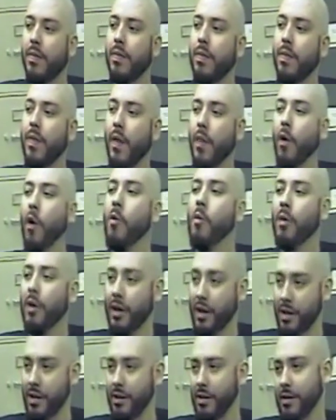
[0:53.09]
Now,
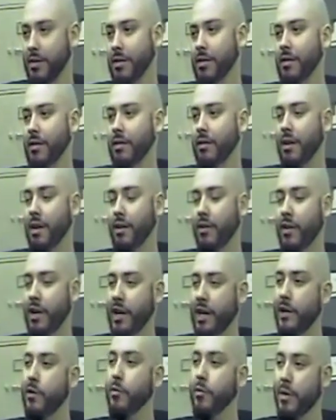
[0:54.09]
normally, Dr.
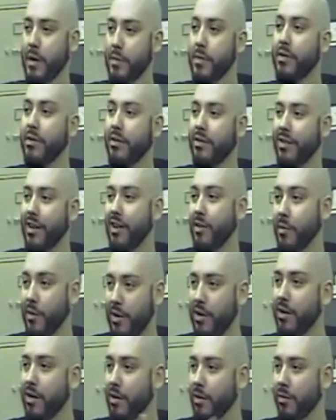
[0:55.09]
Haley would be Mr. Says,
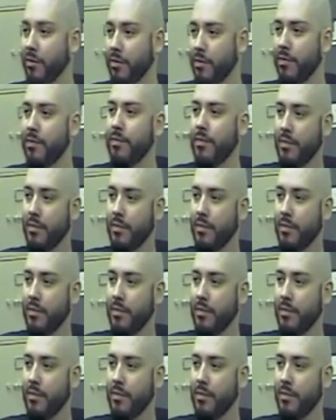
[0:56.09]
but you know.